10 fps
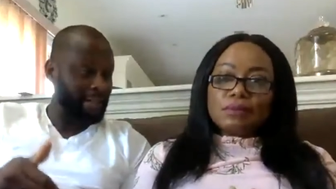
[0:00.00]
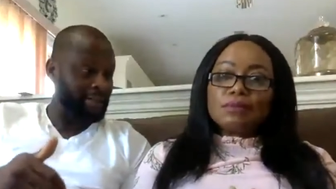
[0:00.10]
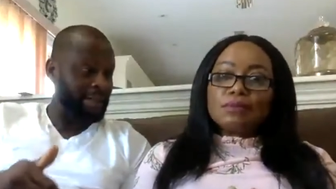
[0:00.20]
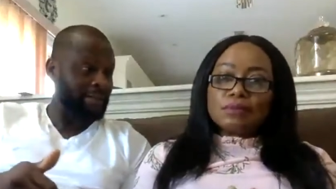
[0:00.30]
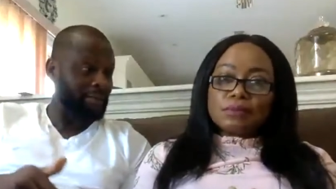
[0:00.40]

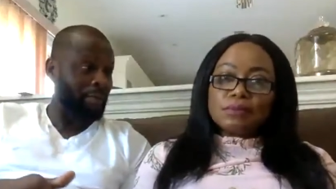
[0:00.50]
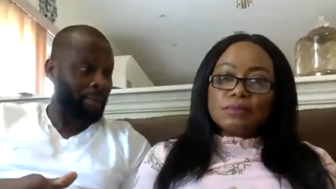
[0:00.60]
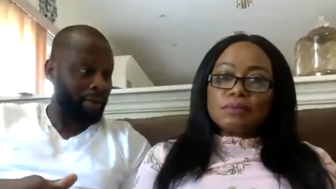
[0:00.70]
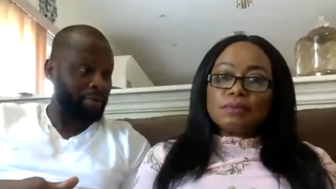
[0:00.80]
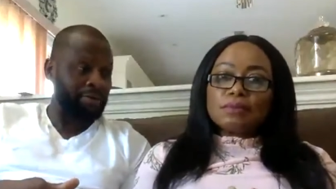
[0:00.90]
Speaker 1: age that you're
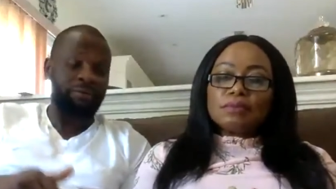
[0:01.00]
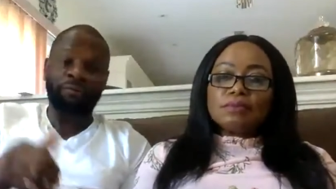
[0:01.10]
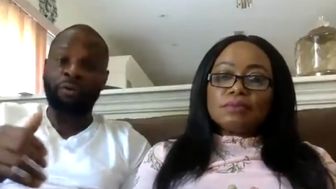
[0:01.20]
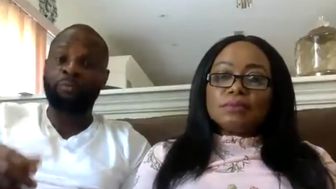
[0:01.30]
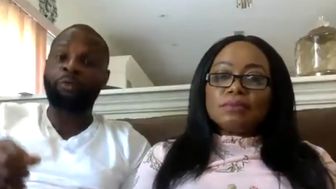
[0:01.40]
married.
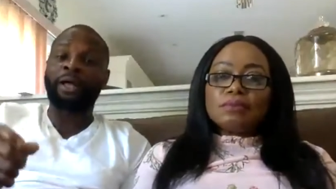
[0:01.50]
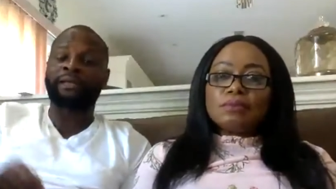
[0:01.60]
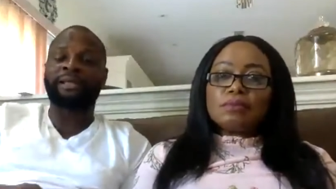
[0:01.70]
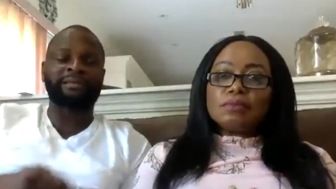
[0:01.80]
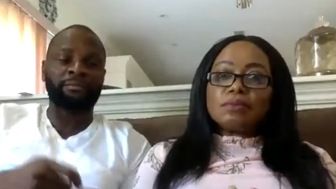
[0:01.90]
If you're,
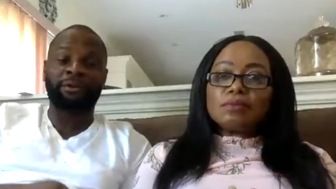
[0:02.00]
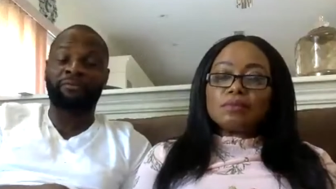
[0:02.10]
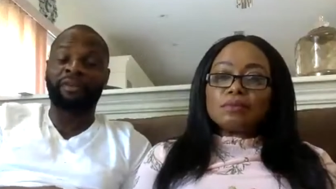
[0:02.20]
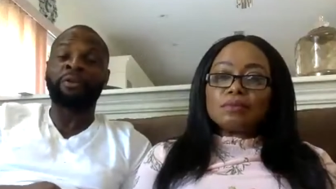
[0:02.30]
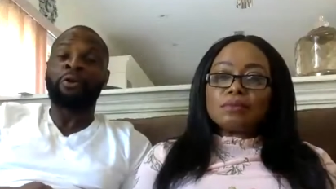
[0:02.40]
as a
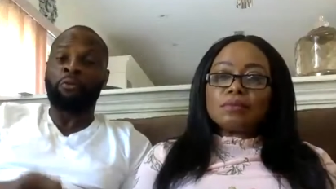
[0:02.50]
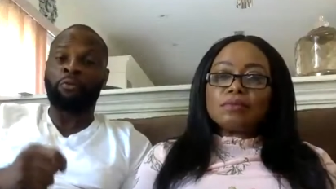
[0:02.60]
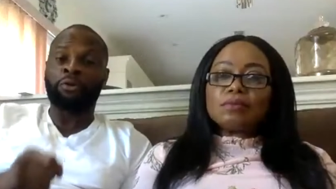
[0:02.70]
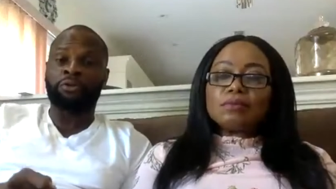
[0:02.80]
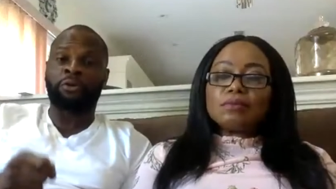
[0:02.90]
matter of fact,
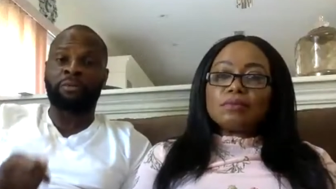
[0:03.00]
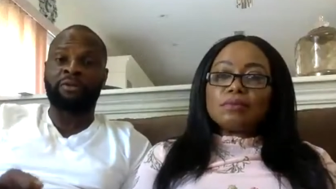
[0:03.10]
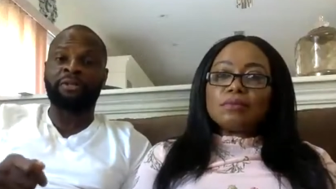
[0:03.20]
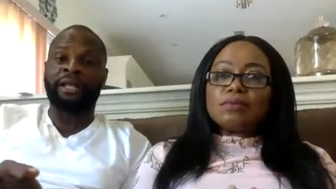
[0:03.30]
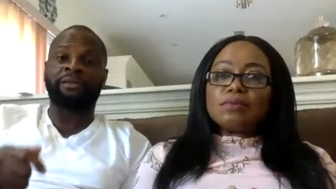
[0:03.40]
once you're
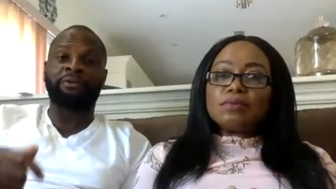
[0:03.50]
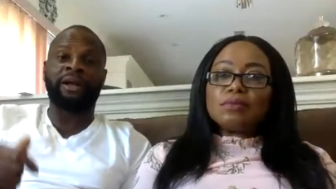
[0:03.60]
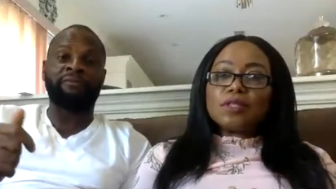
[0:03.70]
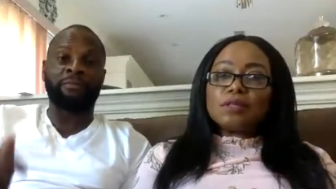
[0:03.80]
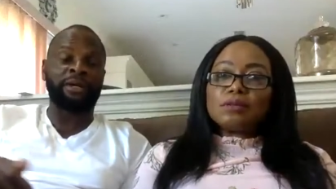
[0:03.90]
married and
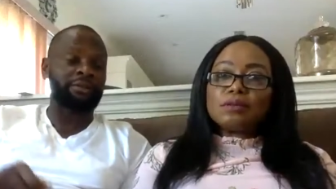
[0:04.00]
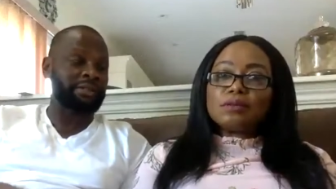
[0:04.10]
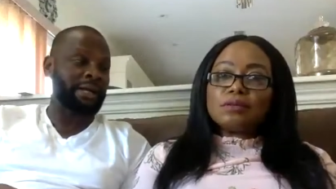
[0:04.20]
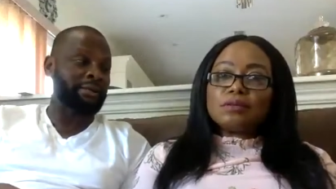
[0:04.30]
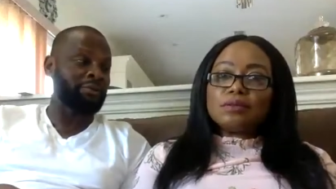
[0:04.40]
you have a male
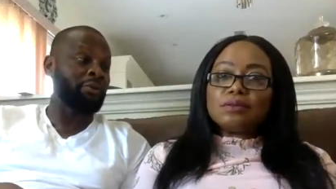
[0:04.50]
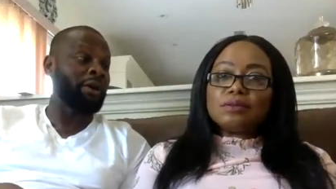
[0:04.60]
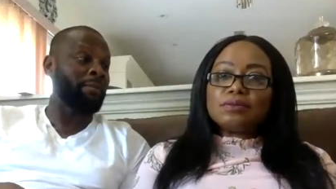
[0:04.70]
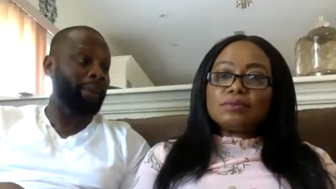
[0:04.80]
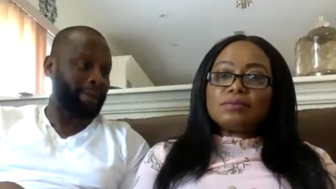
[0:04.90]
child,
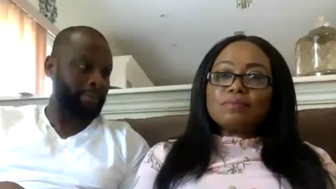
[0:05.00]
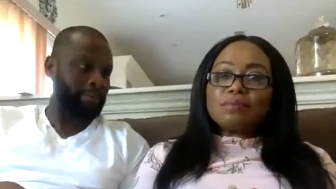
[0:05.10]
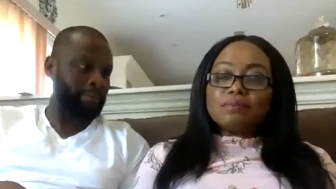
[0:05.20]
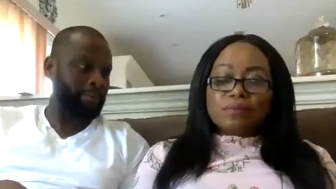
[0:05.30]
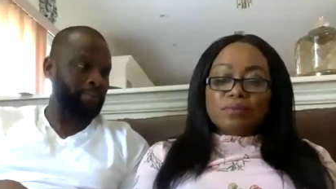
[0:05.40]
you're a man.
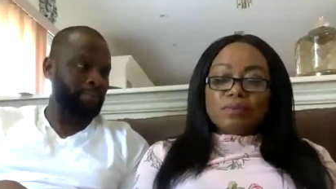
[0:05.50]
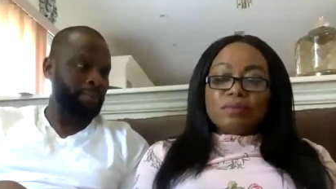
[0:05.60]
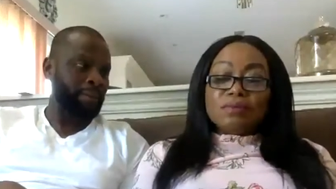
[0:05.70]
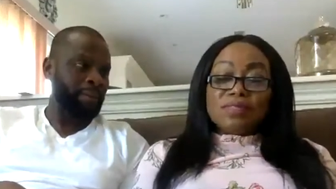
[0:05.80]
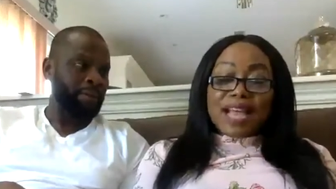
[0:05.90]

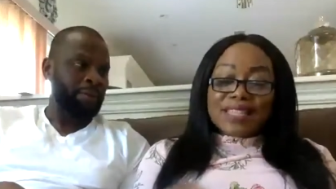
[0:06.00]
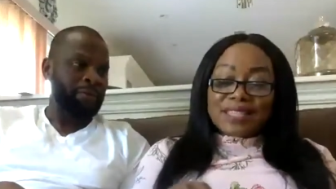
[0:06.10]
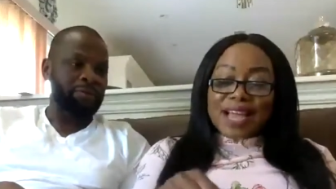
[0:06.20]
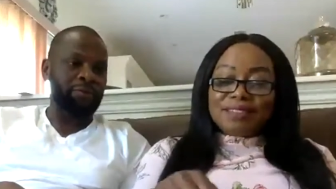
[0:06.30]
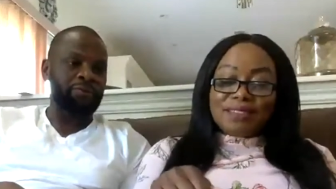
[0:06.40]

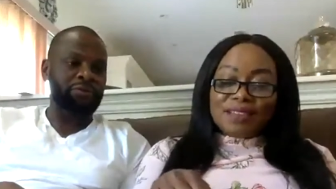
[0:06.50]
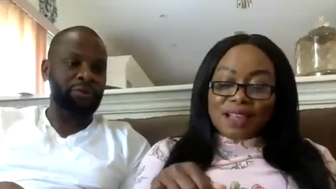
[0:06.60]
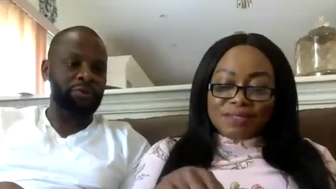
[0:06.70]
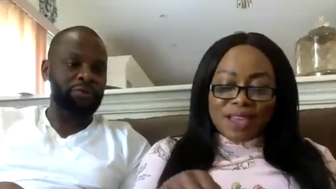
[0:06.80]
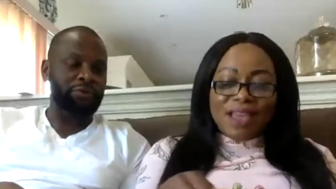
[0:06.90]
Speaker 2: That's, so,
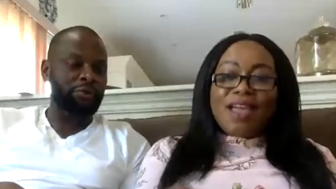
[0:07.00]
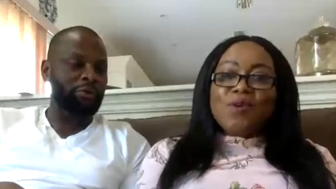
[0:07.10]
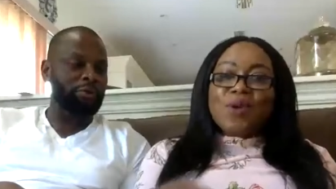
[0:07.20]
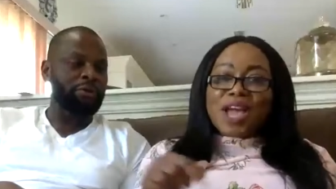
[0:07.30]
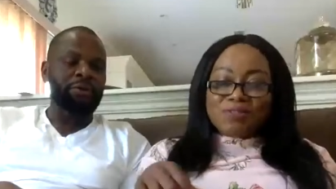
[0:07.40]
I, that's so,
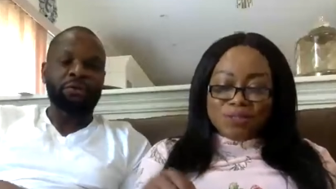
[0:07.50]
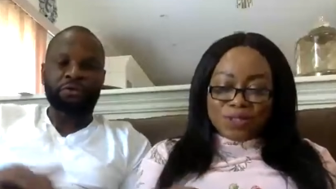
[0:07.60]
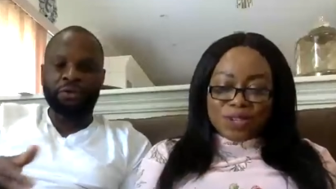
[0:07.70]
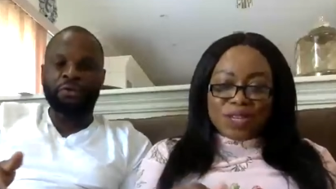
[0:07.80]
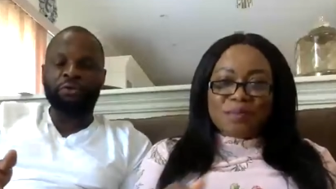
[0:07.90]
eh, we have
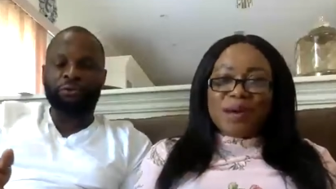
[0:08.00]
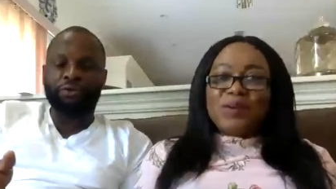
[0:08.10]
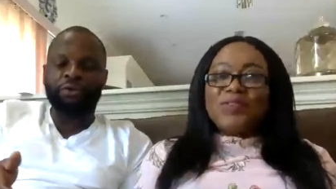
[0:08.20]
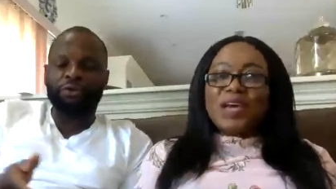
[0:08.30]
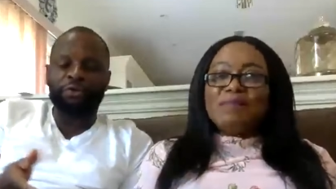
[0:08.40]
to talk so, about
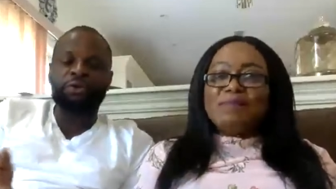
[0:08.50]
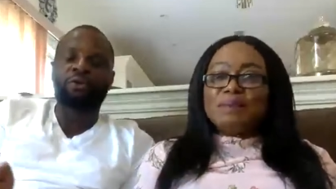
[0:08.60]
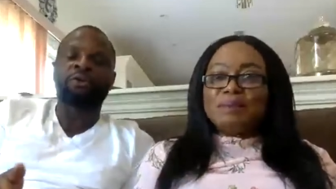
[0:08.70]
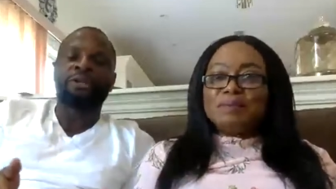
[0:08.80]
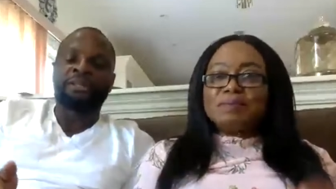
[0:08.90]
so, that.
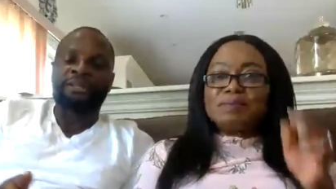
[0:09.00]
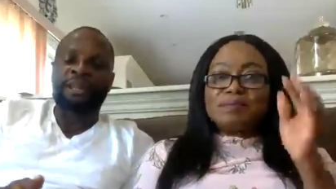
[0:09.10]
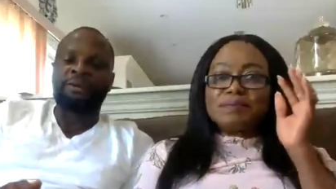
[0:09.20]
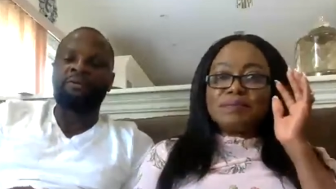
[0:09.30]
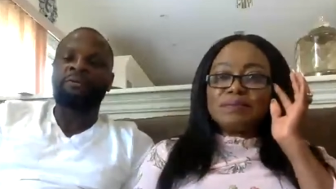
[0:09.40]
So
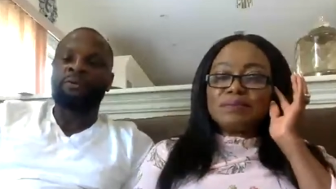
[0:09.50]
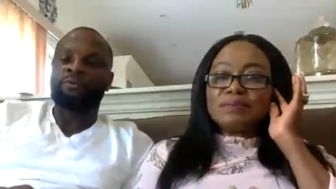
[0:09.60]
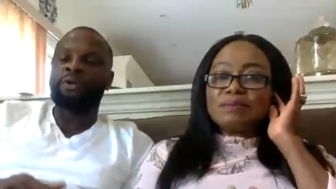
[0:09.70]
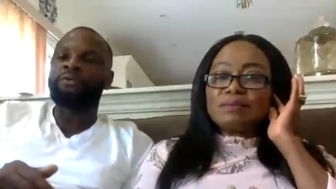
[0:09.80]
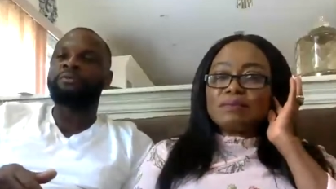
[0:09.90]
Speaker 1: now,
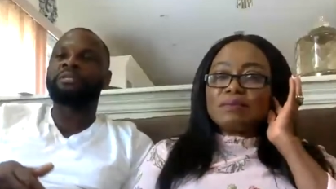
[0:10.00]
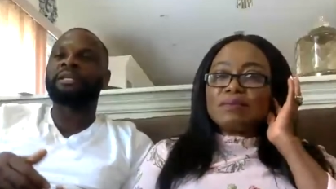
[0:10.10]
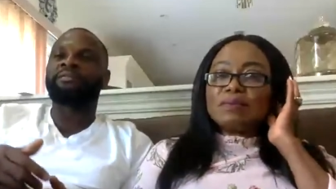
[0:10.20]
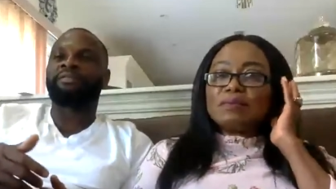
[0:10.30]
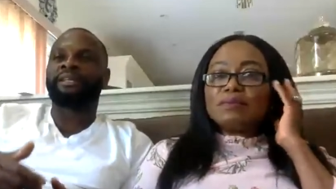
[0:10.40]
when you
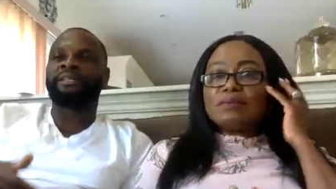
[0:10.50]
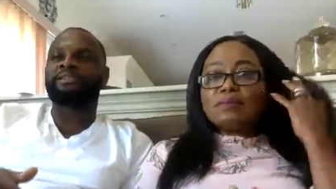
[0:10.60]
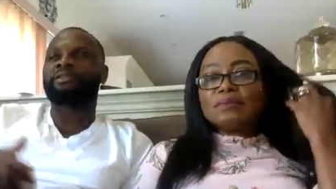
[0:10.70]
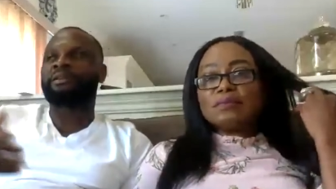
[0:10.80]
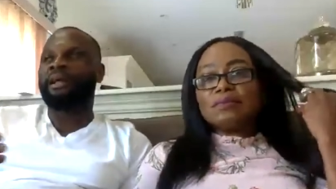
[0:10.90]
say
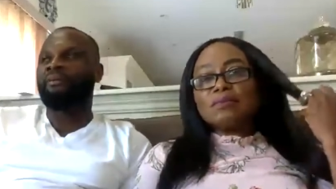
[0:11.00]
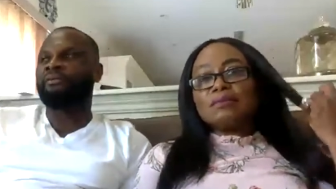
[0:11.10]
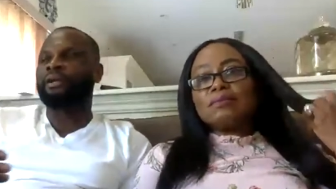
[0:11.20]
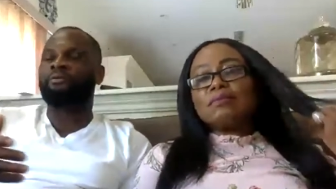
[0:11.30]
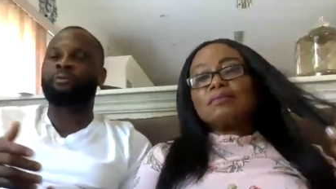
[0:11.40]
traditional
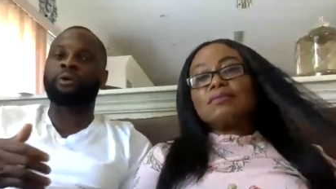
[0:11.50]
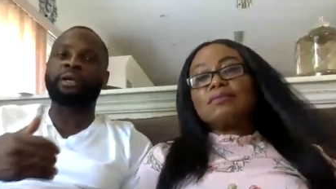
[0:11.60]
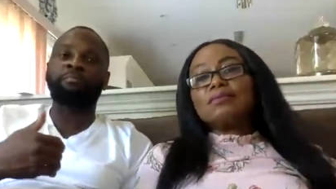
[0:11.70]
African rule,